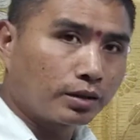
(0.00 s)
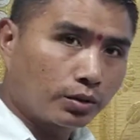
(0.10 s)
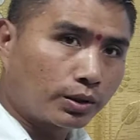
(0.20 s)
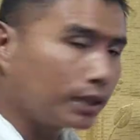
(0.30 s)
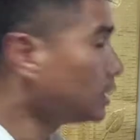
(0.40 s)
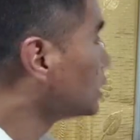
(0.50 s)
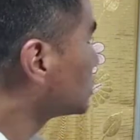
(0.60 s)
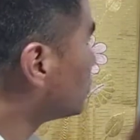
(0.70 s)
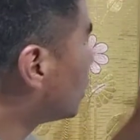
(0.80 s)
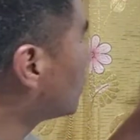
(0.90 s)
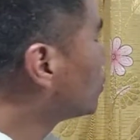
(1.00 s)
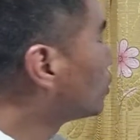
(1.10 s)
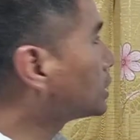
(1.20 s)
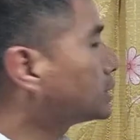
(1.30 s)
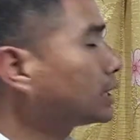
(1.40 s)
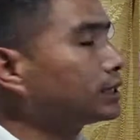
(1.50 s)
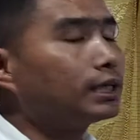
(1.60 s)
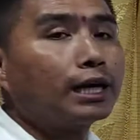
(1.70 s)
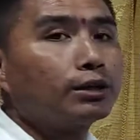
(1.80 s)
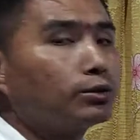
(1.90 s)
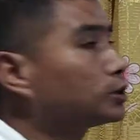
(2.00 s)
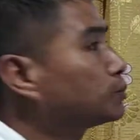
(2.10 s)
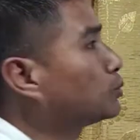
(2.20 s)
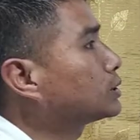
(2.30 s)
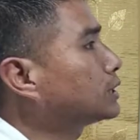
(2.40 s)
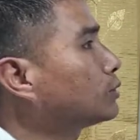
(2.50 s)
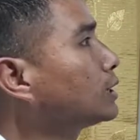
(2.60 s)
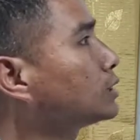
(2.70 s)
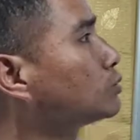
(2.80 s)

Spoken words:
Okay, small pores are there, and those pores are known as